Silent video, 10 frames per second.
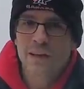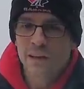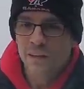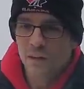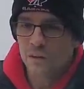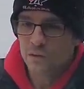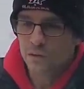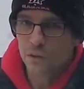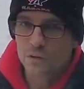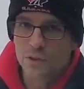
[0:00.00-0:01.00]
you know,
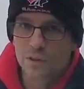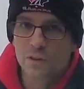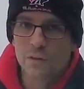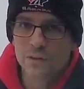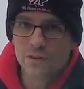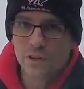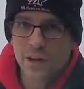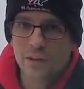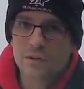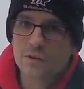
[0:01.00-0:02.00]
zone zero is your
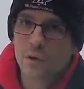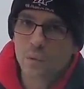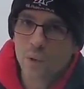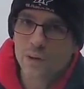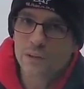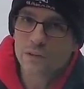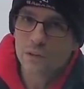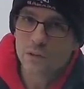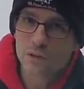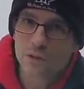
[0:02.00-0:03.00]
house, zone one is
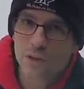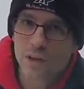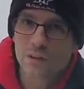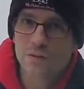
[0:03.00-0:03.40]
close to your house,